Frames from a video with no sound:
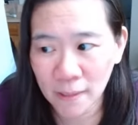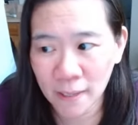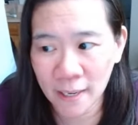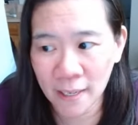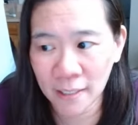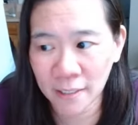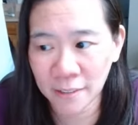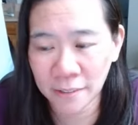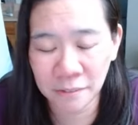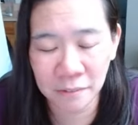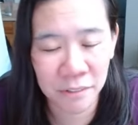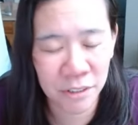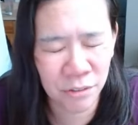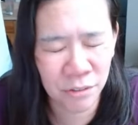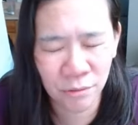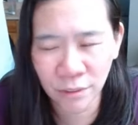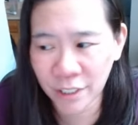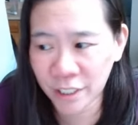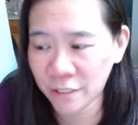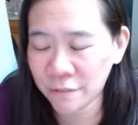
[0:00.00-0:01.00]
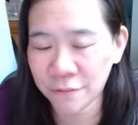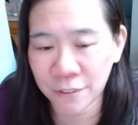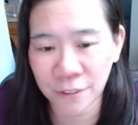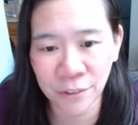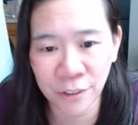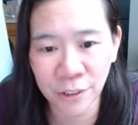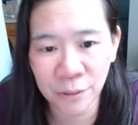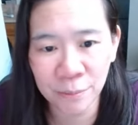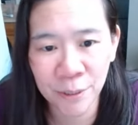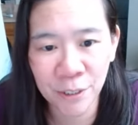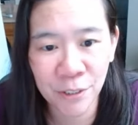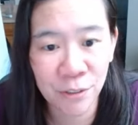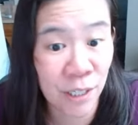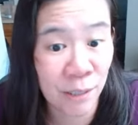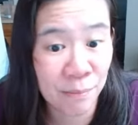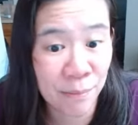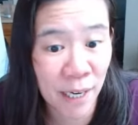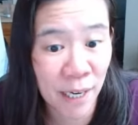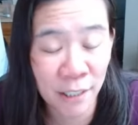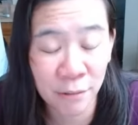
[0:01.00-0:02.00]
And you leave for a little bit, you
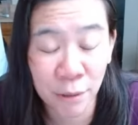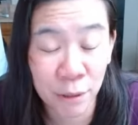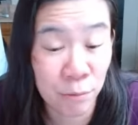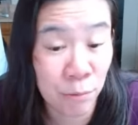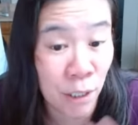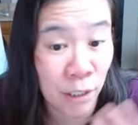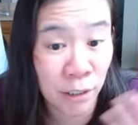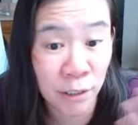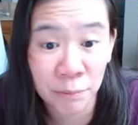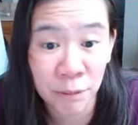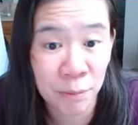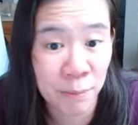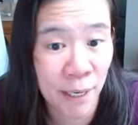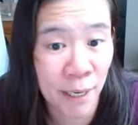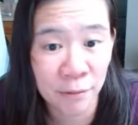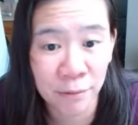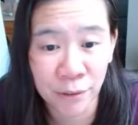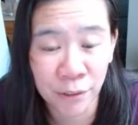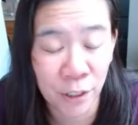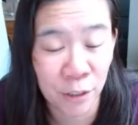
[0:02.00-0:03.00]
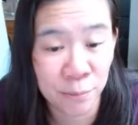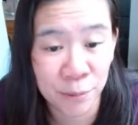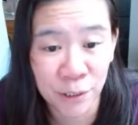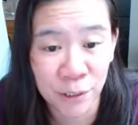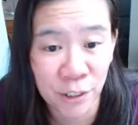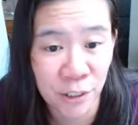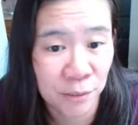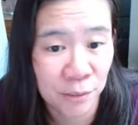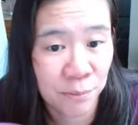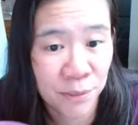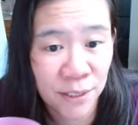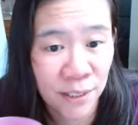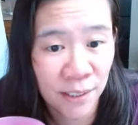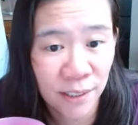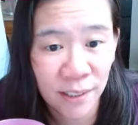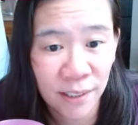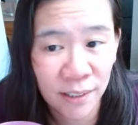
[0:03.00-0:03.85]
come back, we welcome you back with open arms.